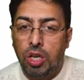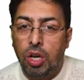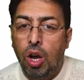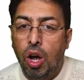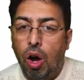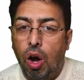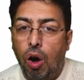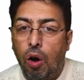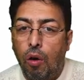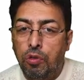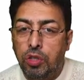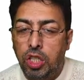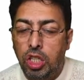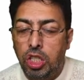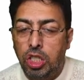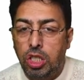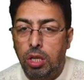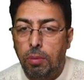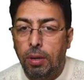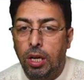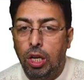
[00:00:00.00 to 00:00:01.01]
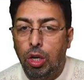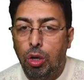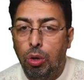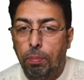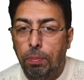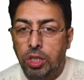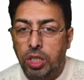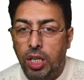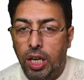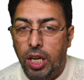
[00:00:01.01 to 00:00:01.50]
of systemic lupus
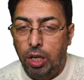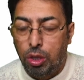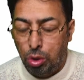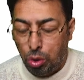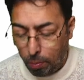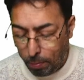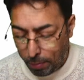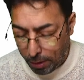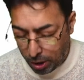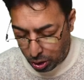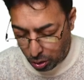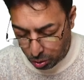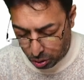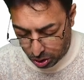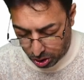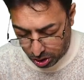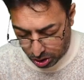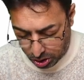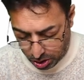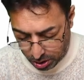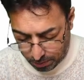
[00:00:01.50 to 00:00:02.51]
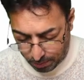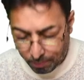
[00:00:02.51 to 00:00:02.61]
erythematosus.